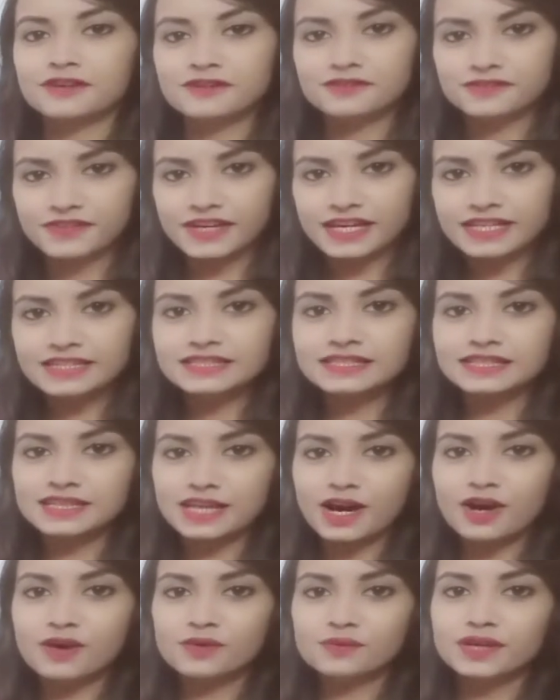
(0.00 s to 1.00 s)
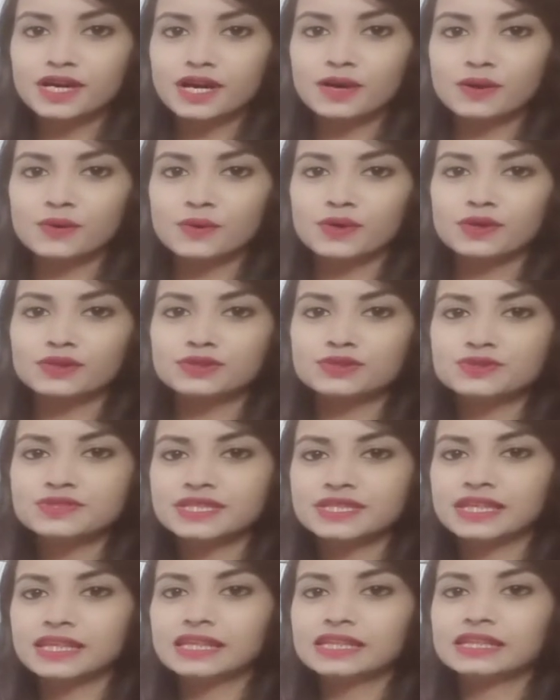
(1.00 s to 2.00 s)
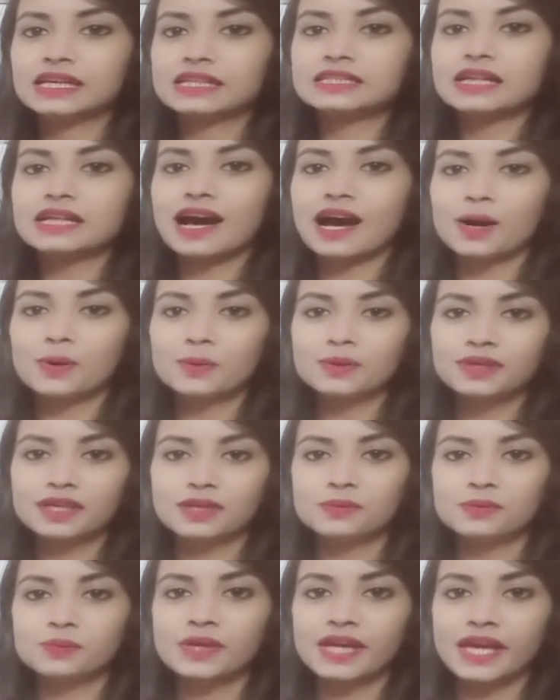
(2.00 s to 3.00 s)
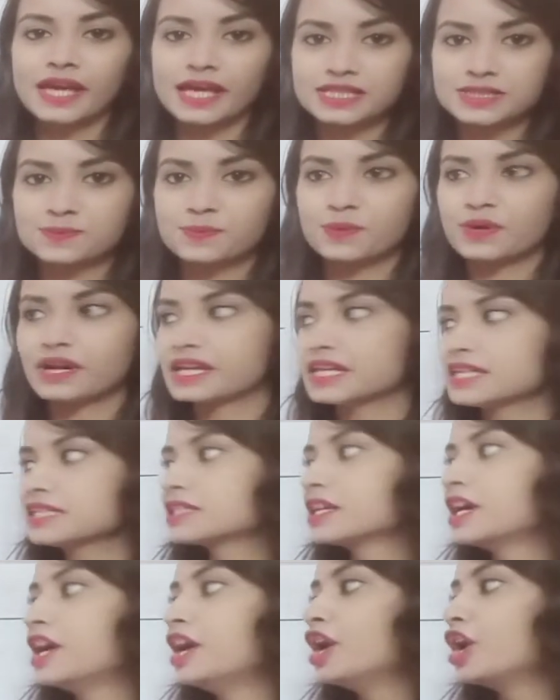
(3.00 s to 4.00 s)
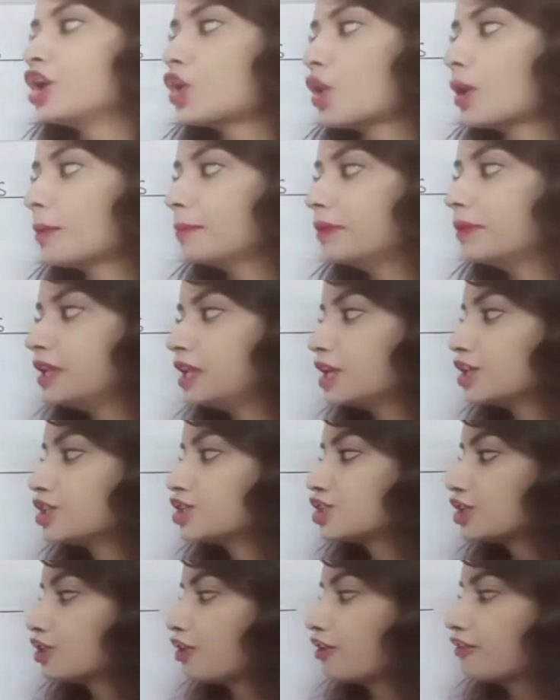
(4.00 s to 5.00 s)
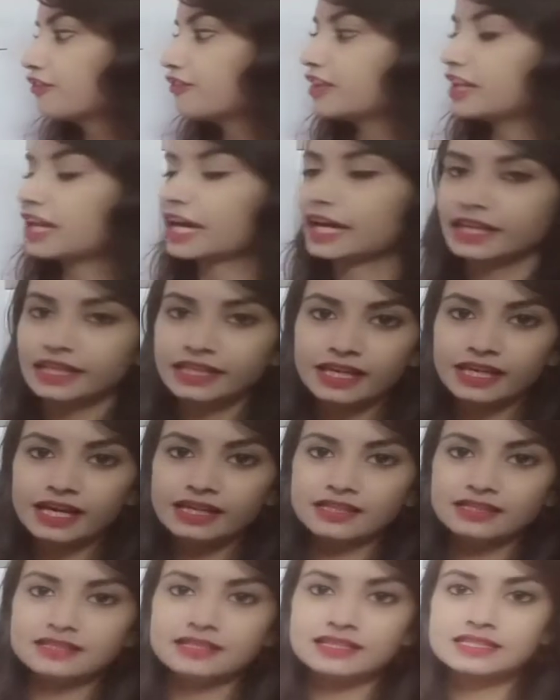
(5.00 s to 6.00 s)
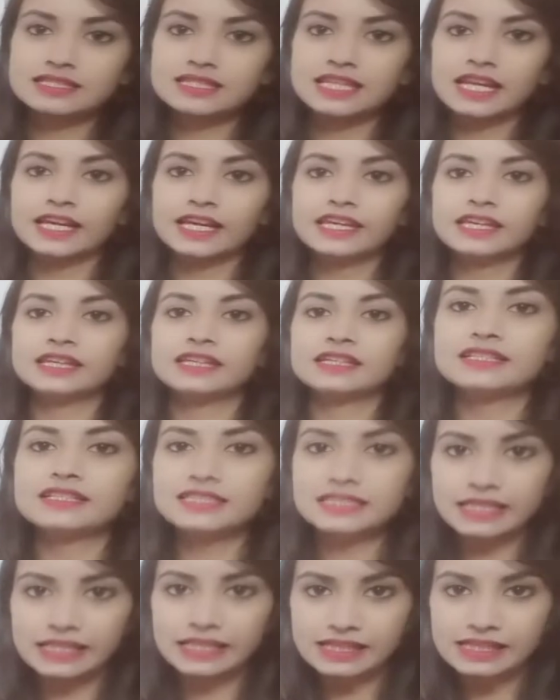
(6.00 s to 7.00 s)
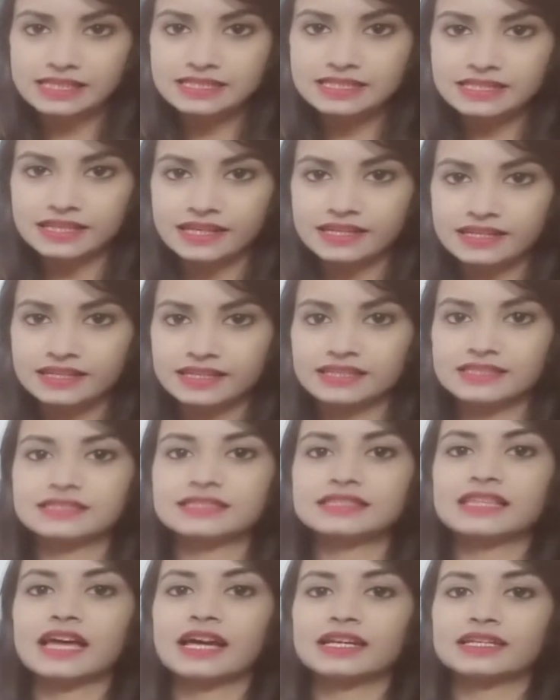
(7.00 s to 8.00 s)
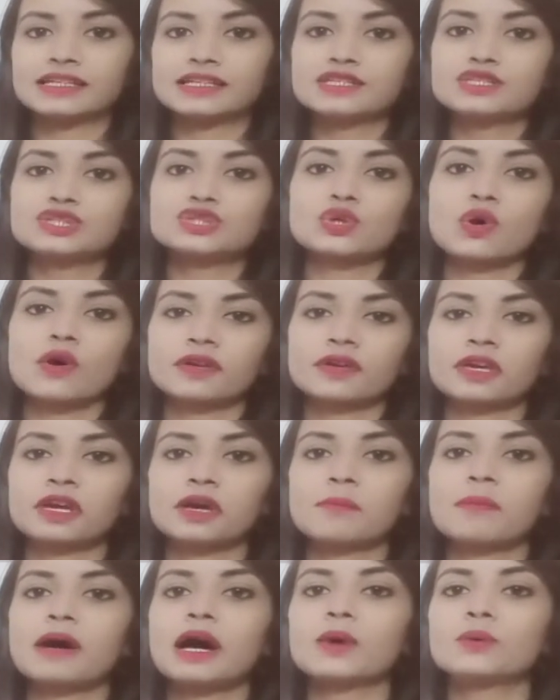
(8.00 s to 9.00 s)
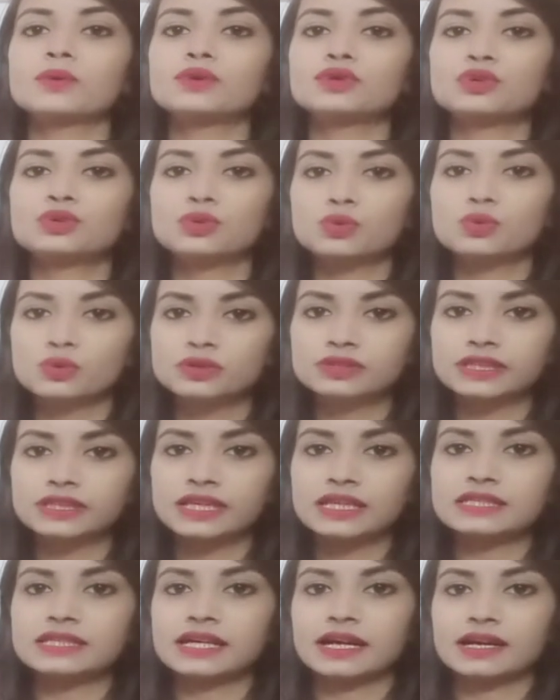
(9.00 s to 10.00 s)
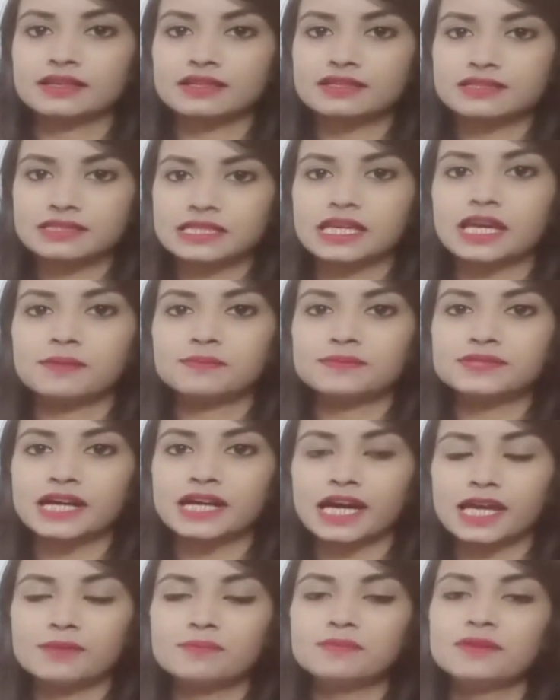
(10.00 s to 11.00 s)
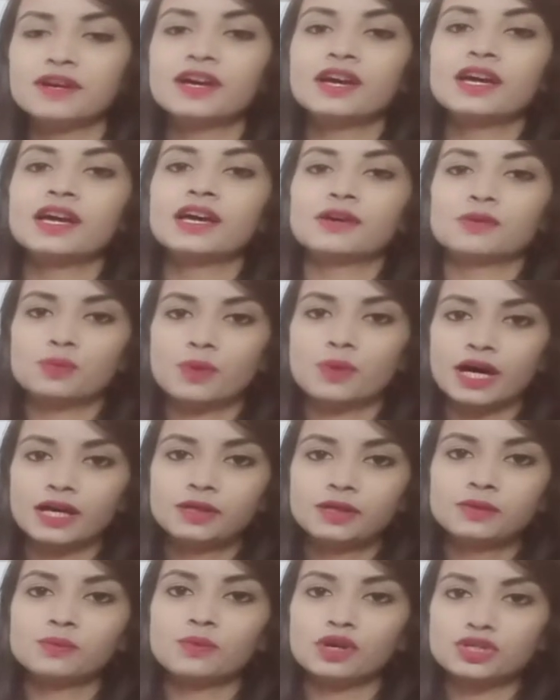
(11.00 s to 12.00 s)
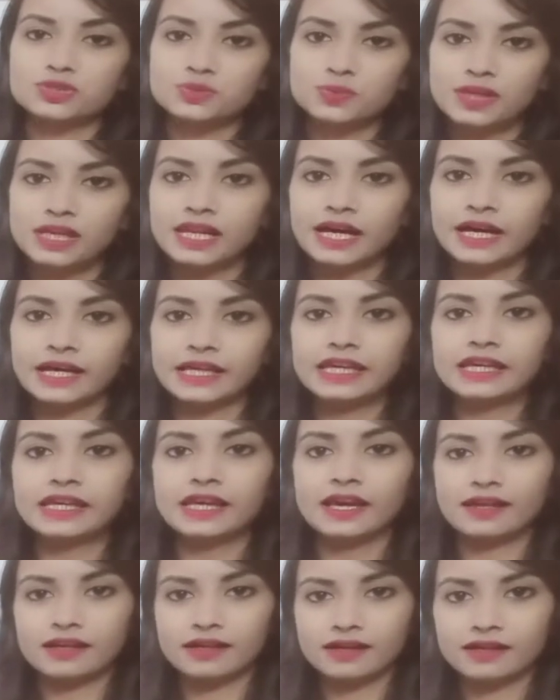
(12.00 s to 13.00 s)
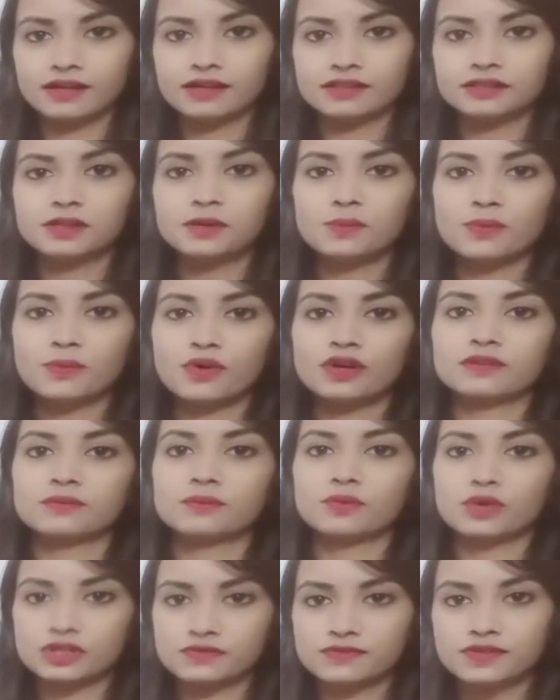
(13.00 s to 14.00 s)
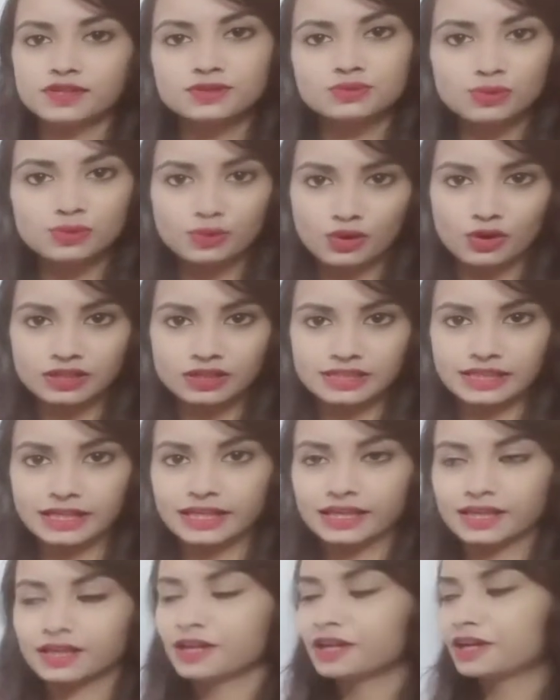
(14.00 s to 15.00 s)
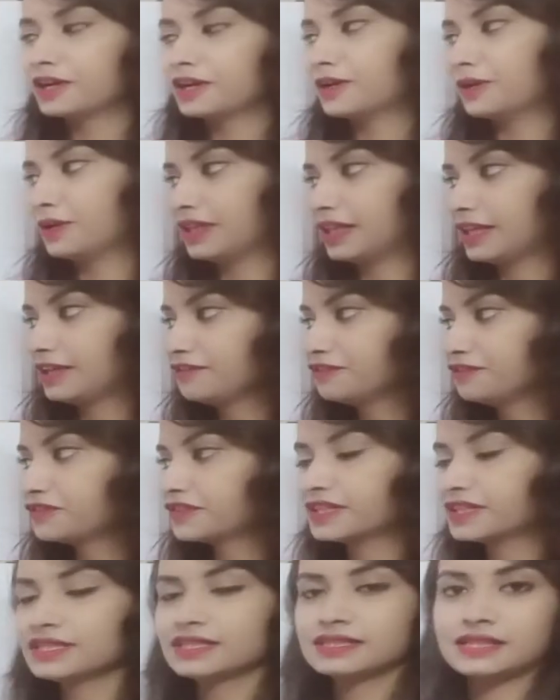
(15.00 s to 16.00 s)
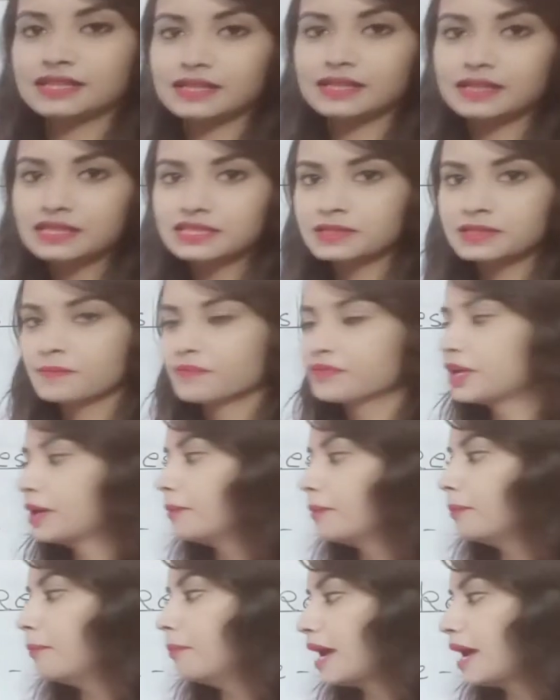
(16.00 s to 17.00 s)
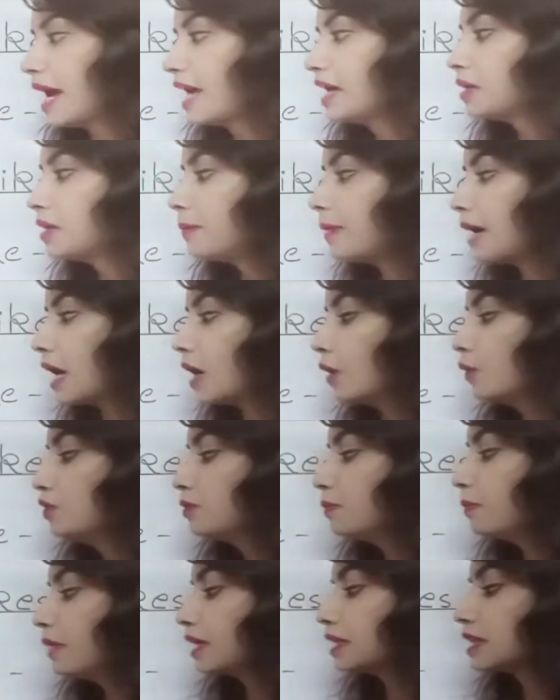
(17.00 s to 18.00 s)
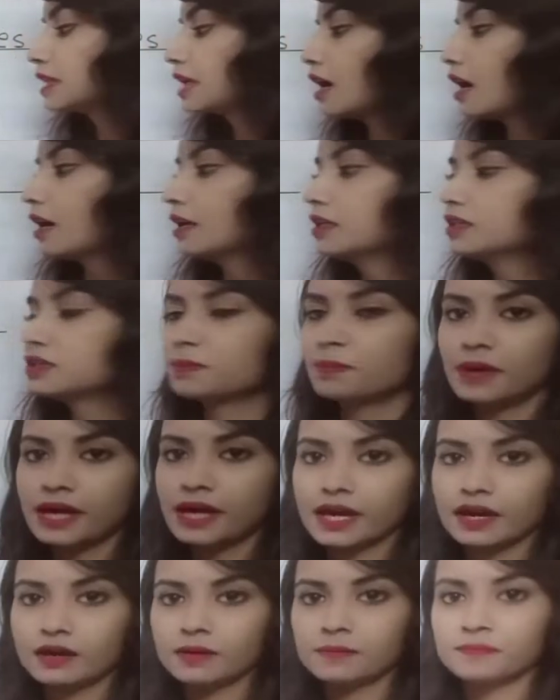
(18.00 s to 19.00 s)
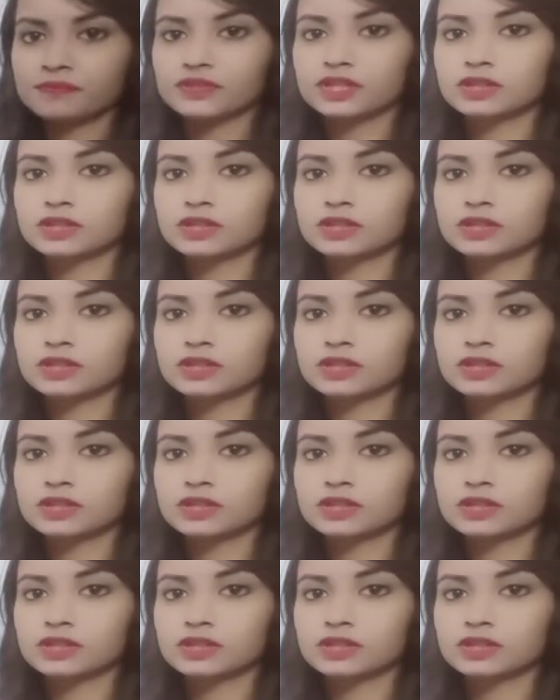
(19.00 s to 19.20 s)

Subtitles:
Friends, now we are going to see that how can we express combination of like and dislike in single sentence. That is talking about two things at the same time. One, what we like, and another what we do not like. Okay, first is mad about but can't bear.